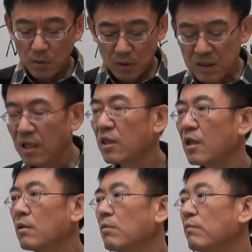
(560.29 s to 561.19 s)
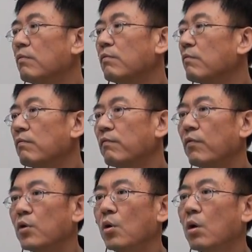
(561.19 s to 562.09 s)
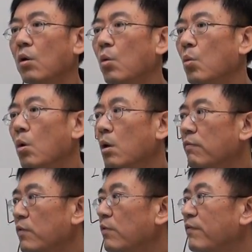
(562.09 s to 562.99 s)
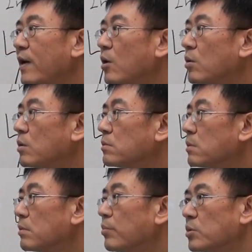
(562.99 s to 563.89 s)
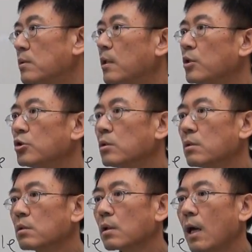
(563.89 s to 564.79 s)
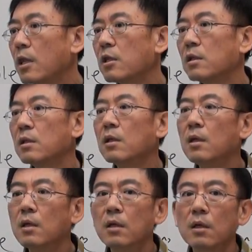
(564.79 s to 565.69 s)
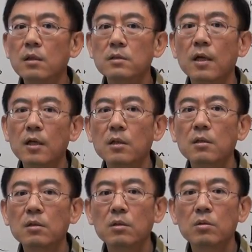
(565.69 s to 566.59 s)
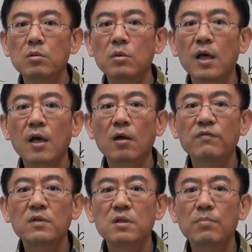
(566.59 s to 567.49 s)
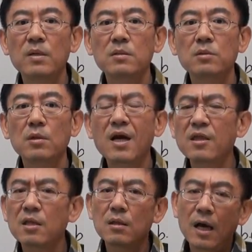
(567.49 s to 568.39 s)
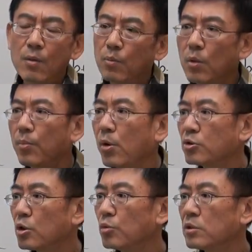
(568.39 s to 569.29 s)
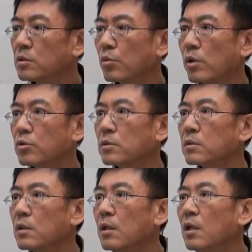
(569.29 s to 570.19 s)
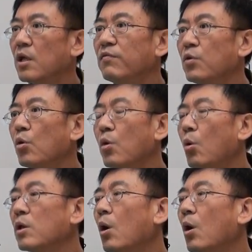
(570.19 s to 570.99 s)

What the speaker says: same thing for your homework, for your final presentation. I think it's getting to the end of the semester. So I think I appreciate Eugene's questions. If you only